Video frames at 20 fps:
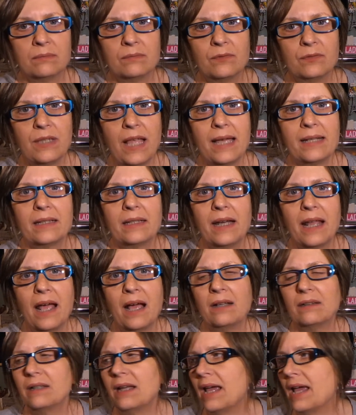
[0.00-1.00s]
flatten it
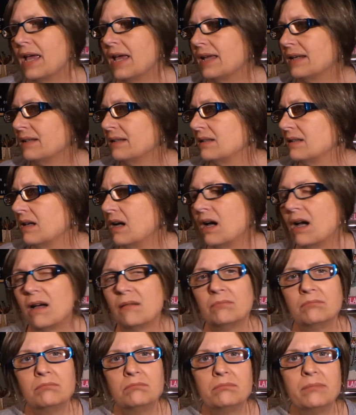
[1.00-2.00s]
out, and
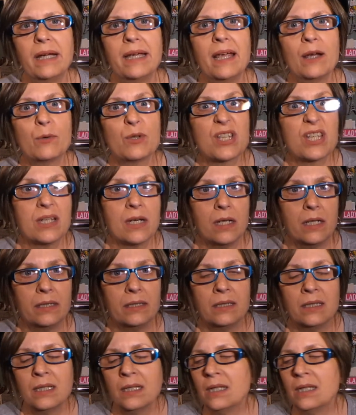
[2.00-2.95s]
um, my hair was done.